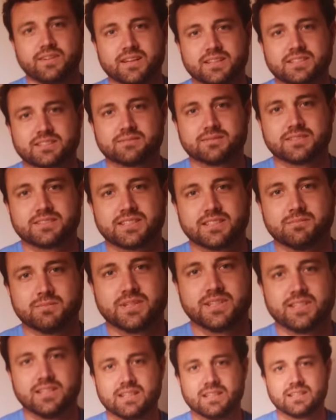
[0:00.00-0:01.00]
If you got something to
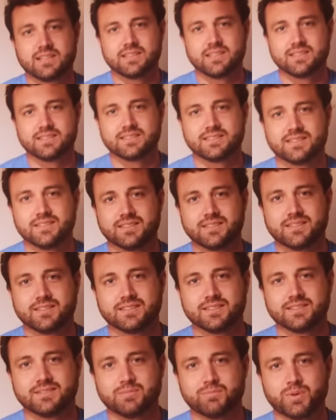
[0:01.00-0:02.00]
send me, you
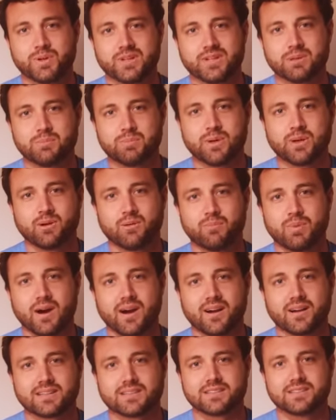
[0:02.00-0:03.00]
can put it in the P.O.
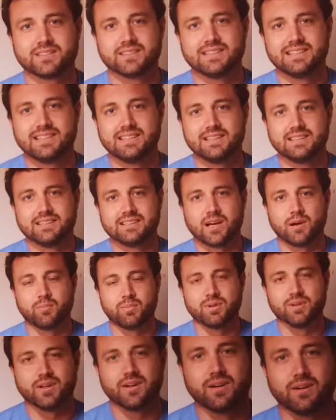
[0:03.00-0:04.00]
box
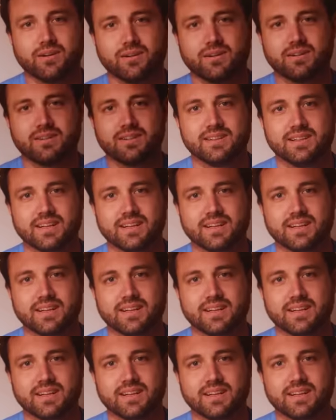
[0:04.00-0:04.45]
down below.